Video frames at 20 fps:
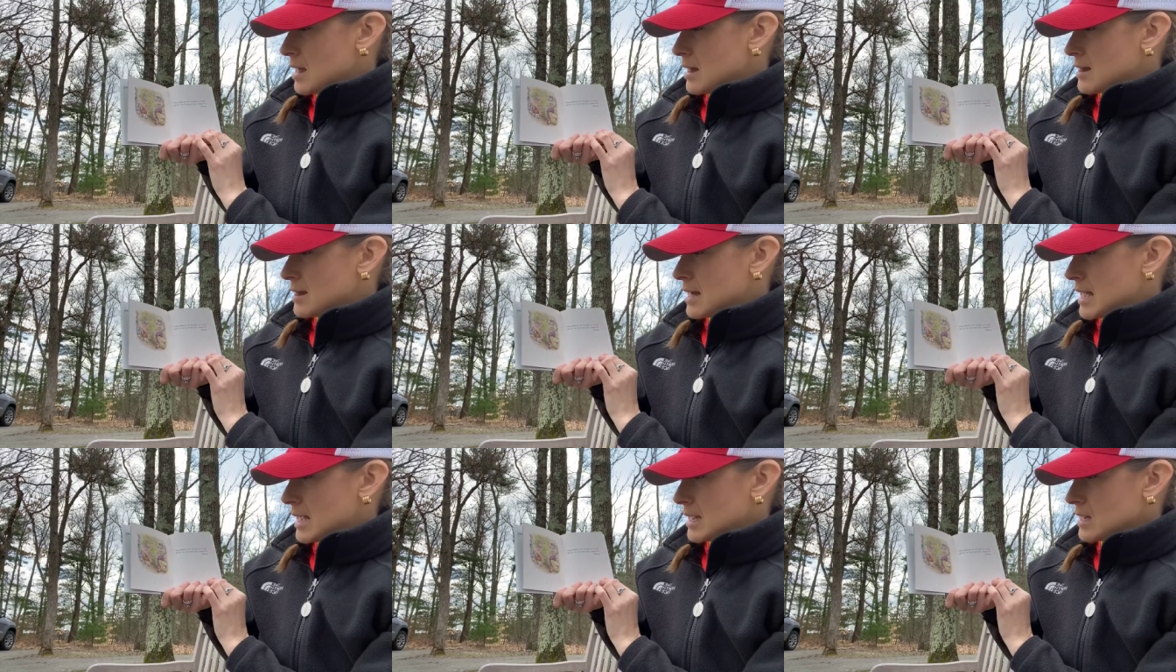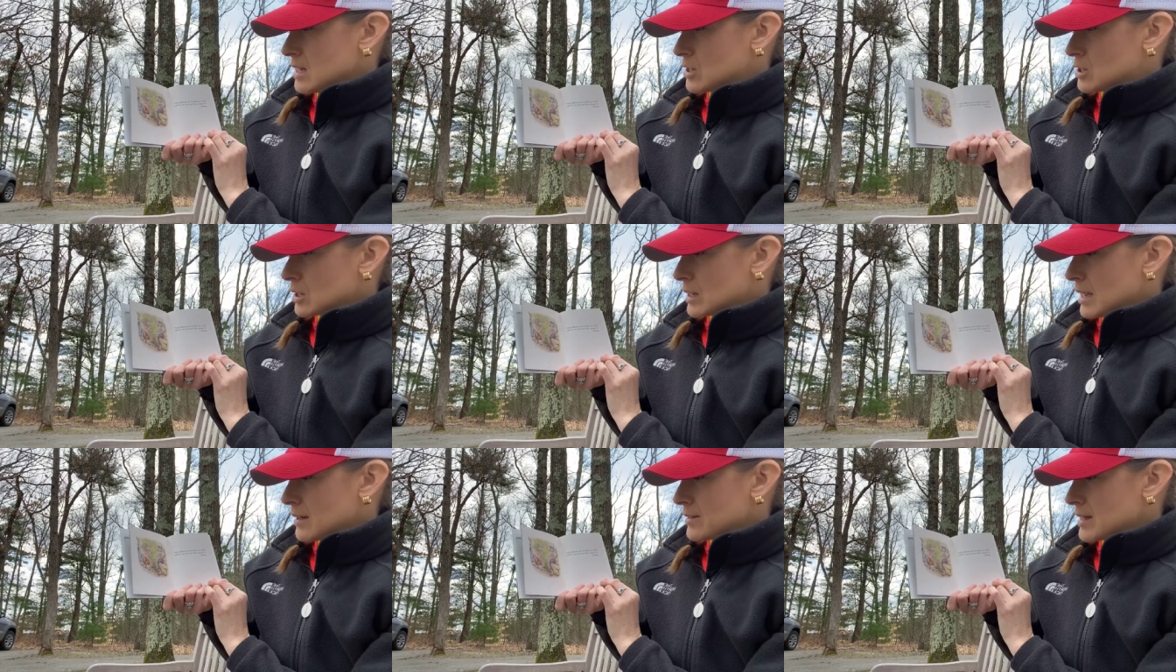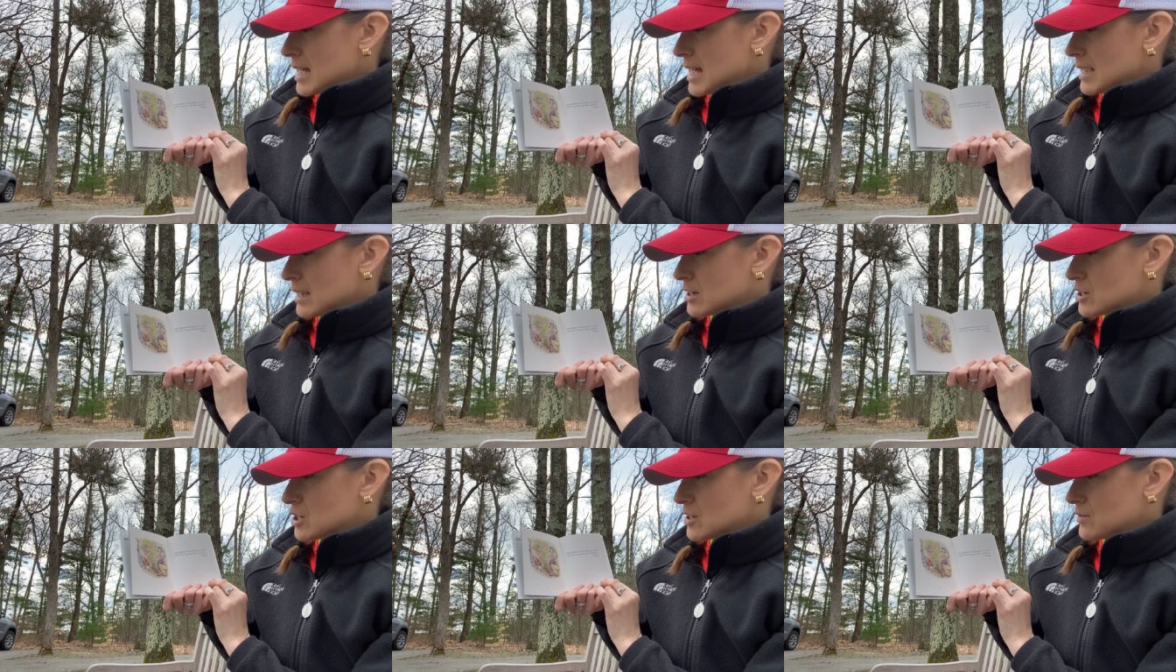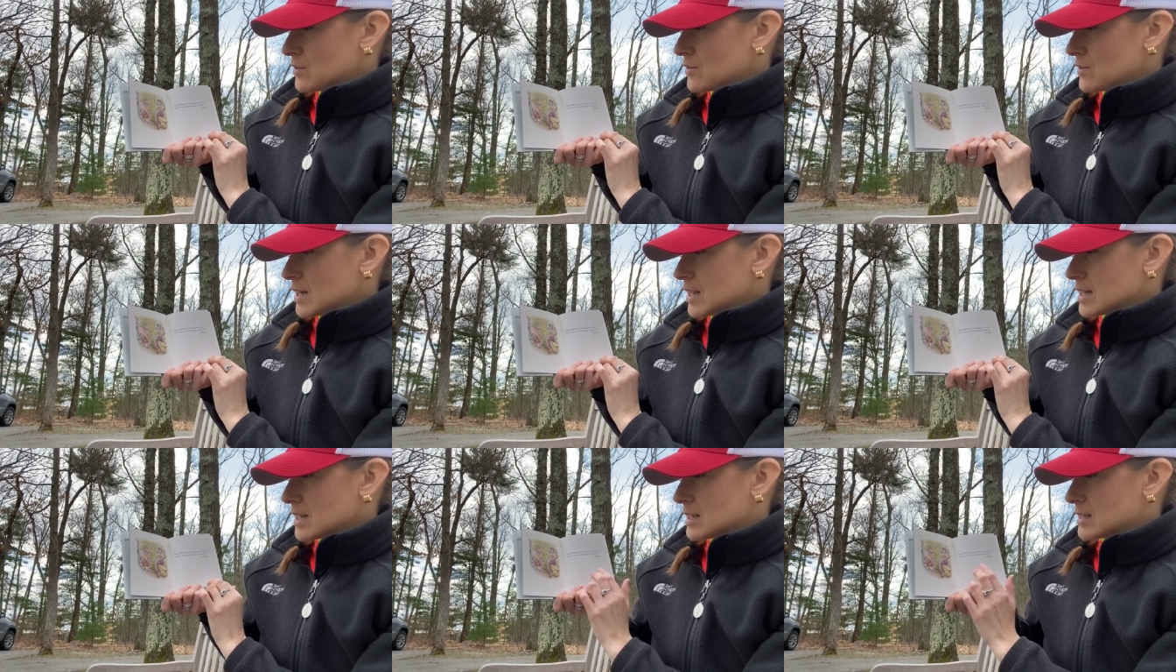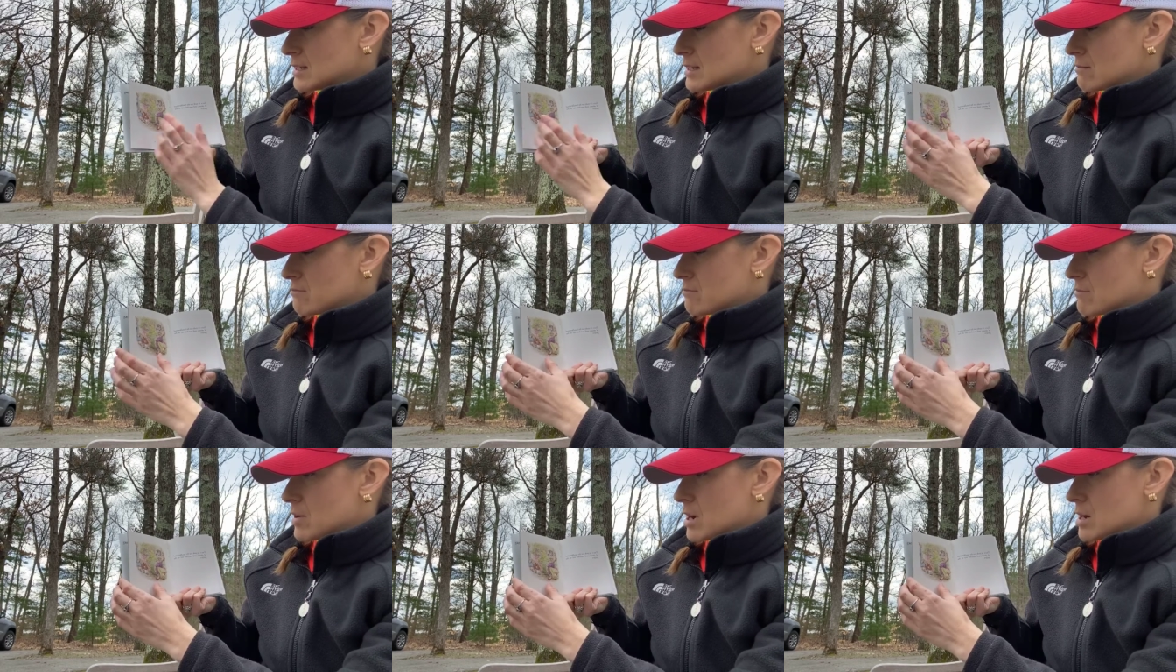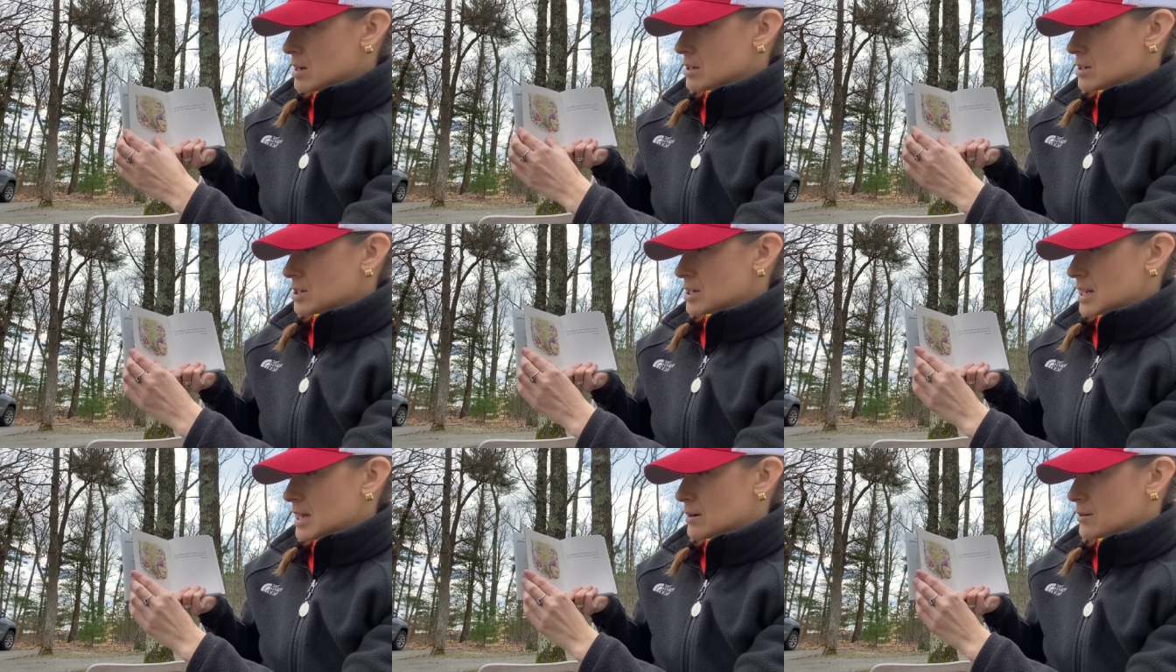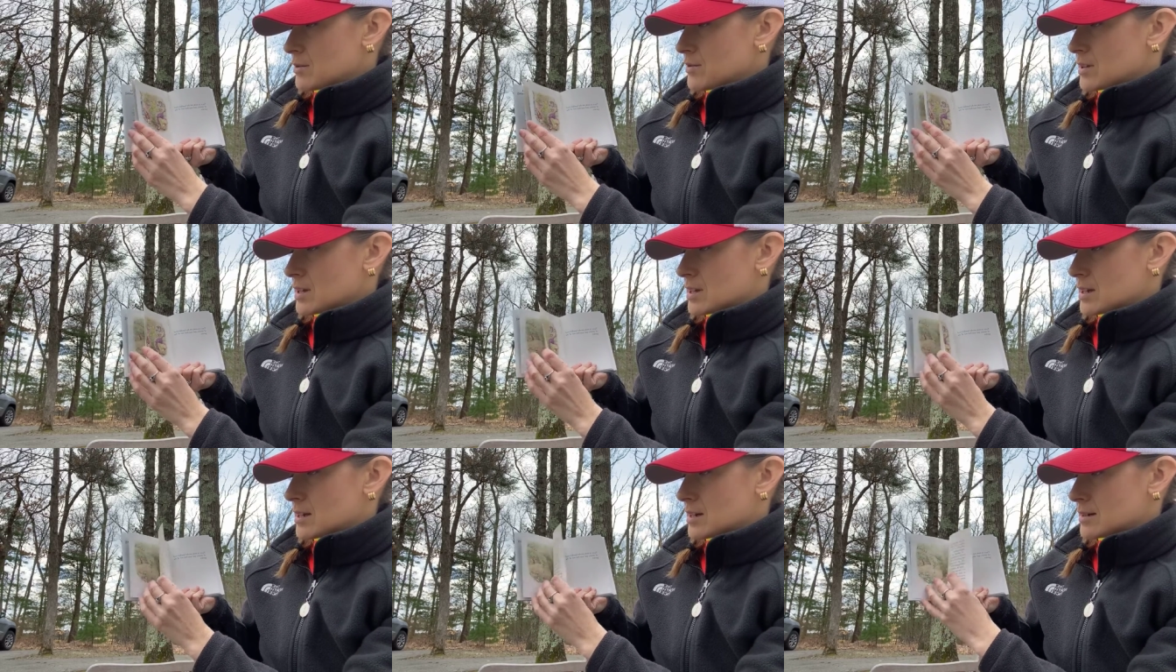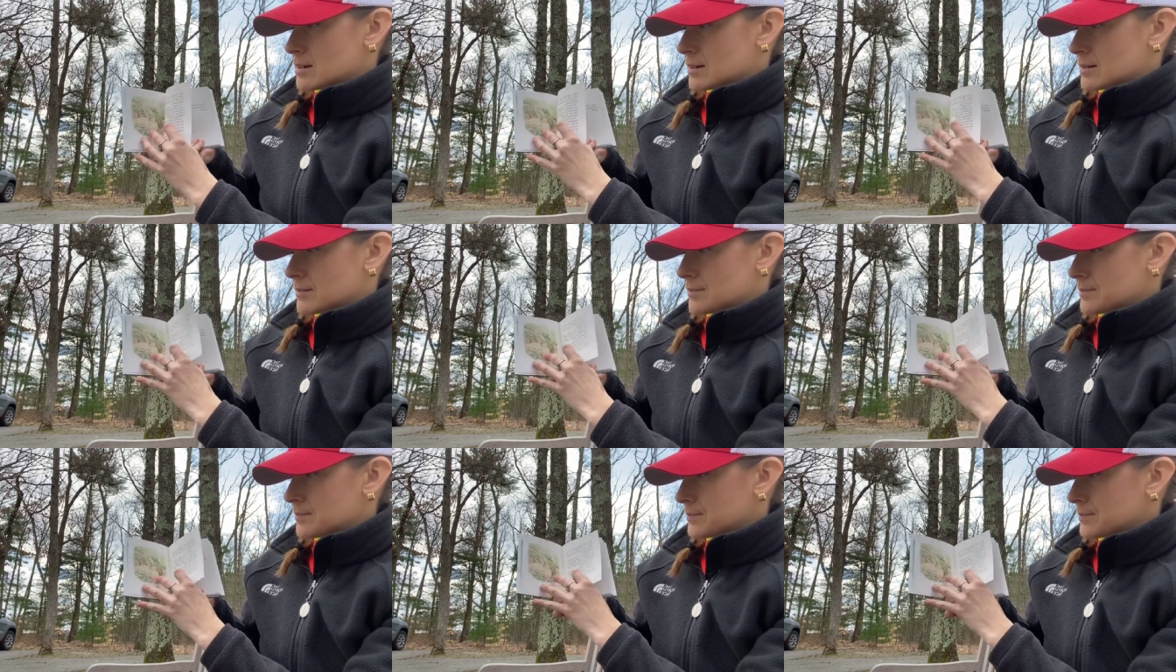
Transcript: Then he took out the handkerchief of onions and marched out of the garden.